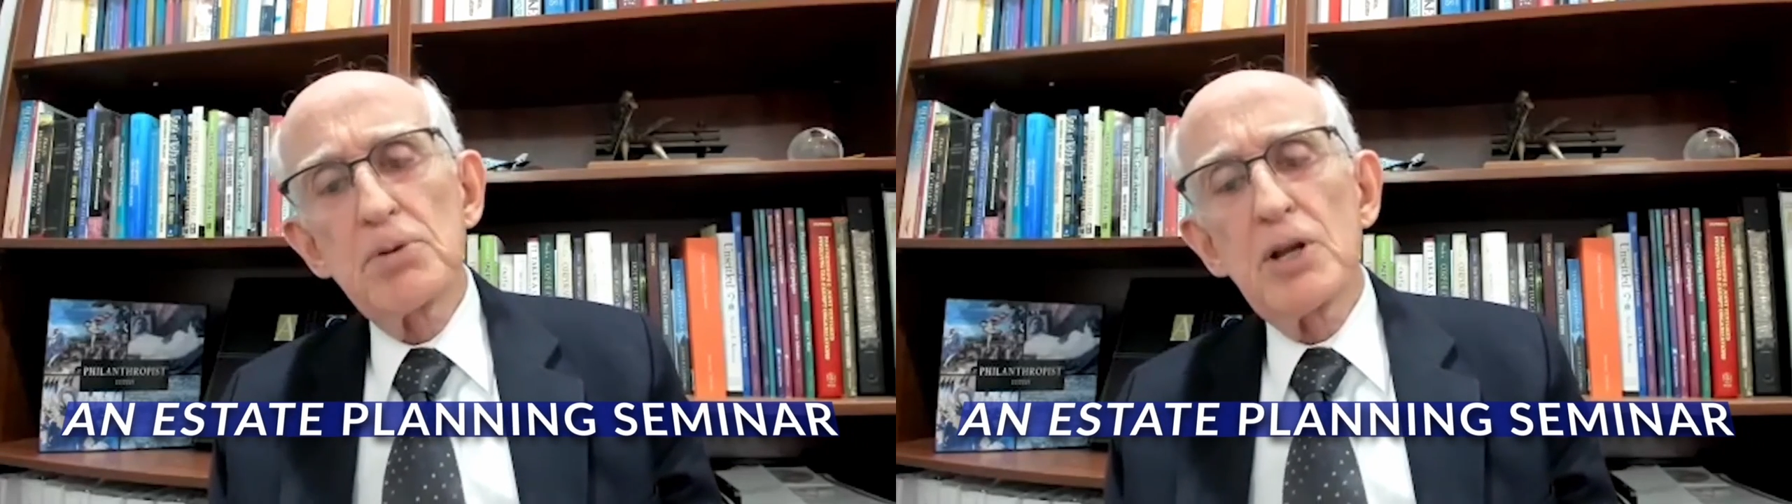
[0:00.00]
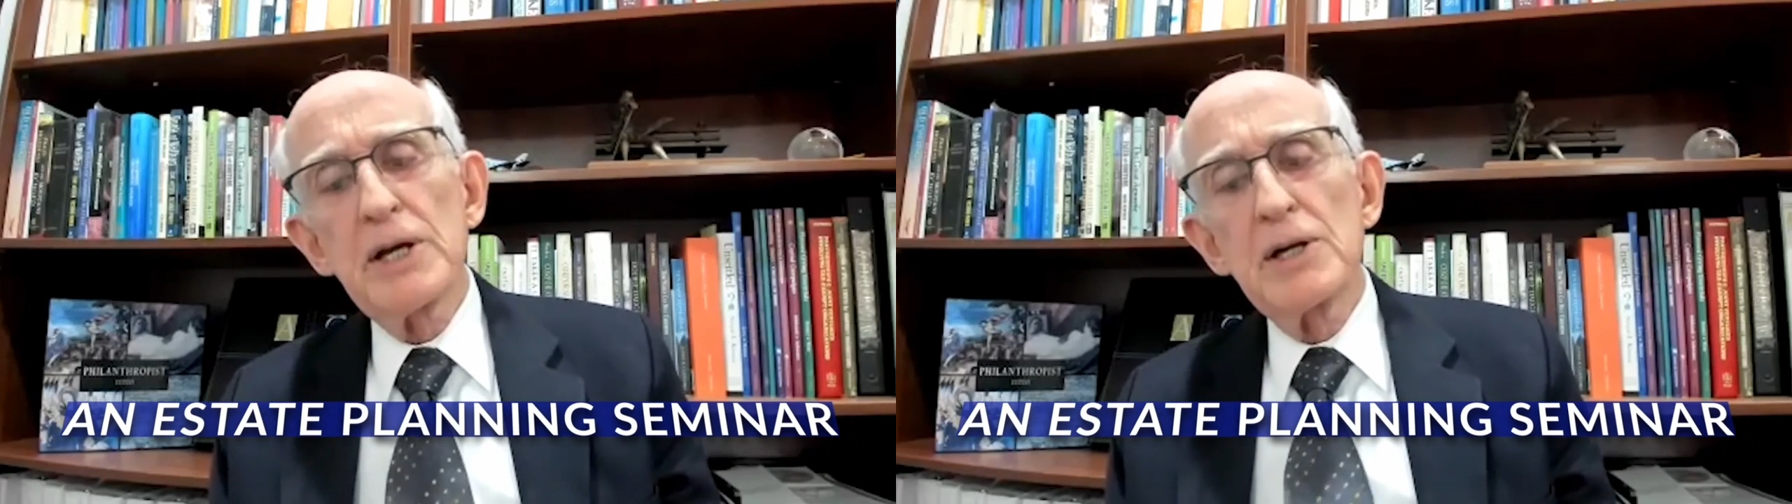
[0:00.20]

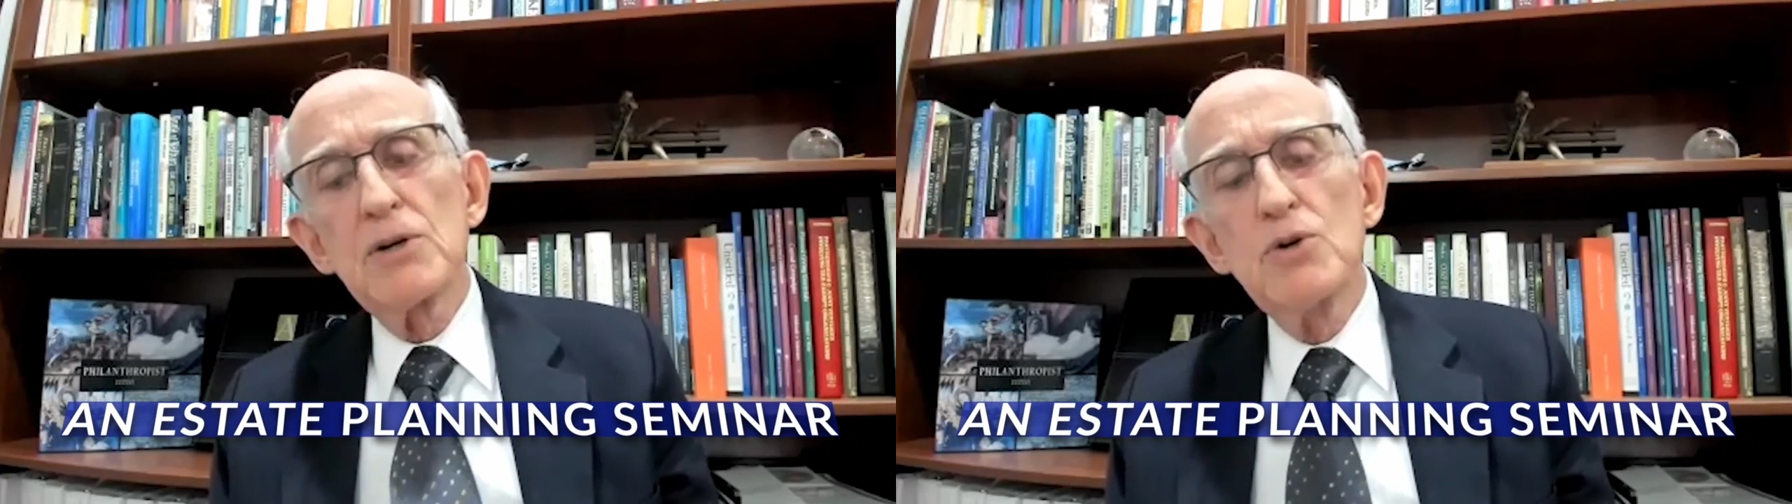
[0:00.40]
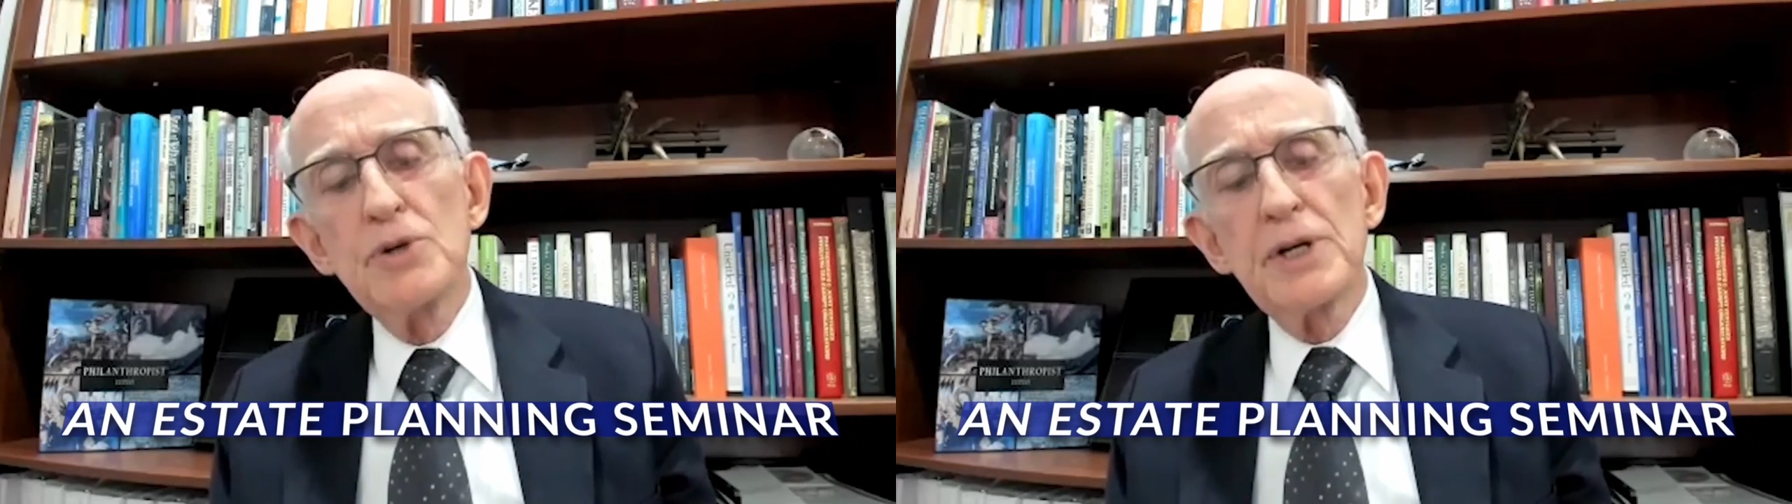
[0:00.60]
planner
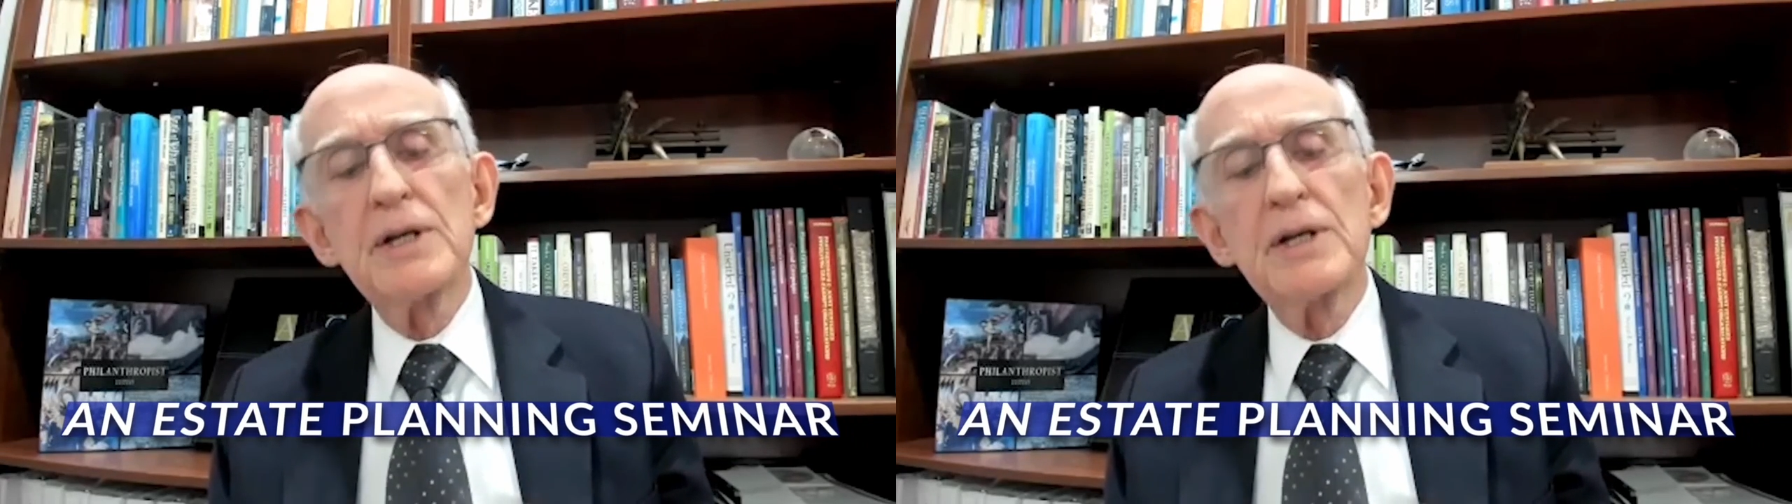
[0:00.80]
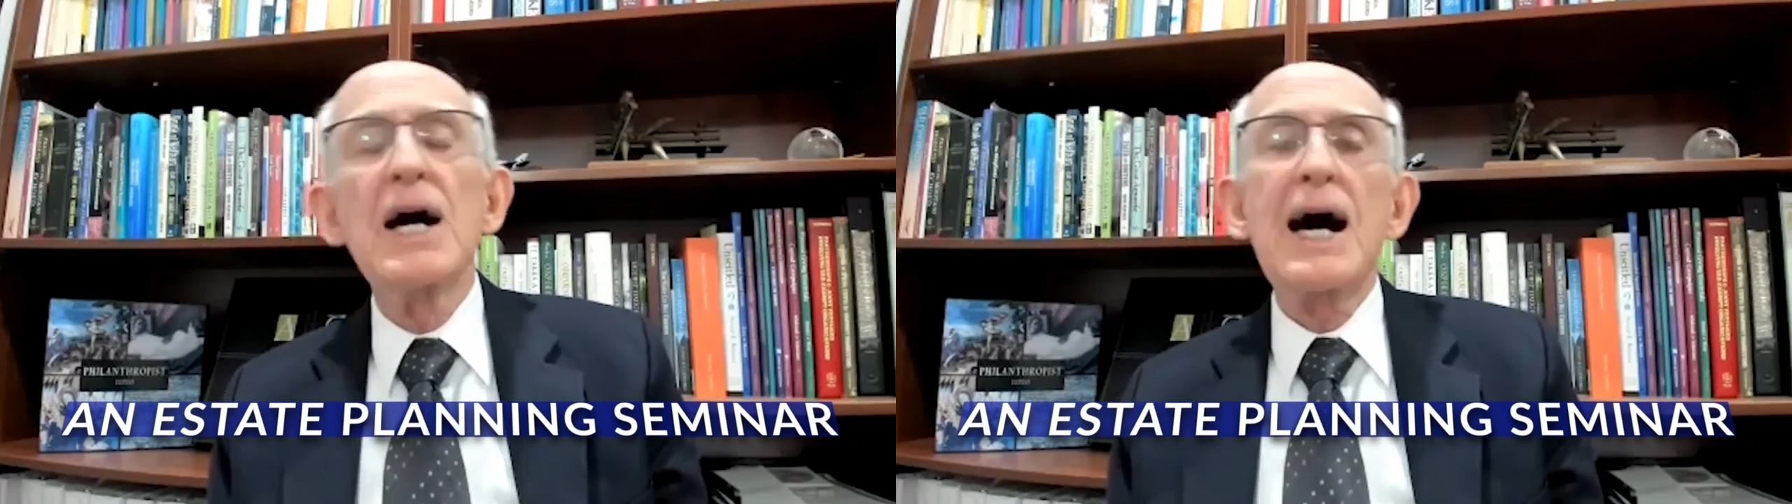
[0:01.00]
who can